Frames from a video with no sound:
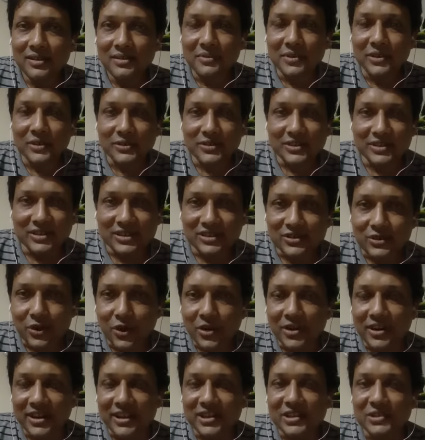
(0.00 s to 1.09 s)
because it is
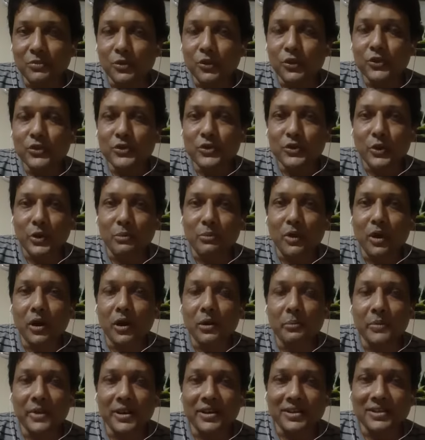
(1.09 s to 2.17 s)
not exposed to
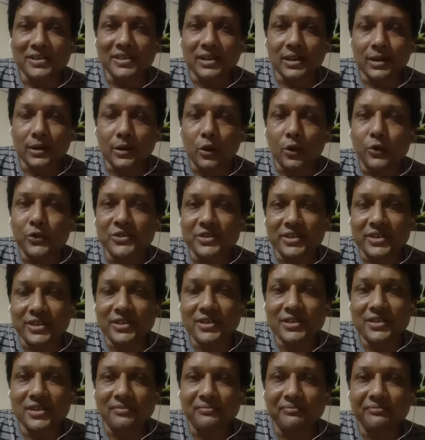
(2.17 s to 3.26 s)
environment, it's a closed
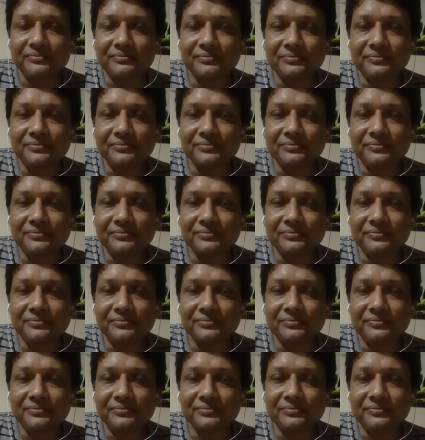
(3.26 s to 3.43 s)
system.